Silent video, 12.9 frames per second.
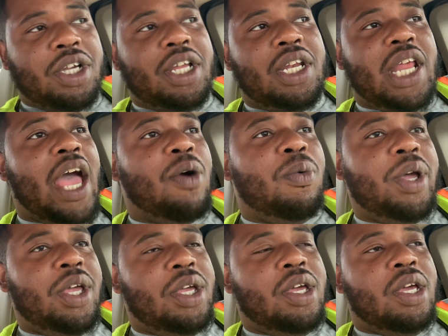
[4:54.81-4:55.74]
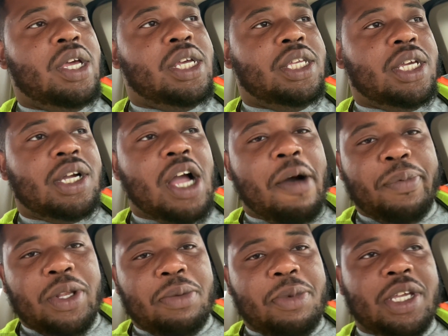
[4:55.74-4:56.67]
and that way your
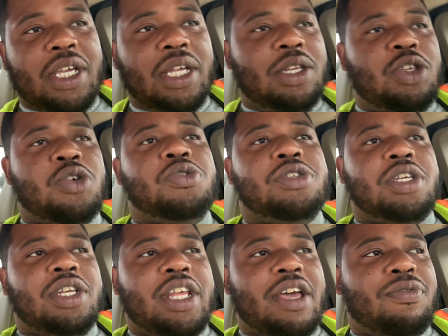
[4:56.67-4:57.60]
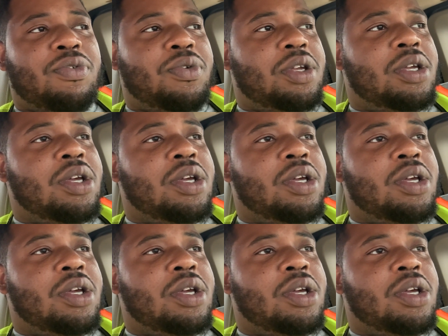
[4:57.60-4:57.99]
company can use it debt free.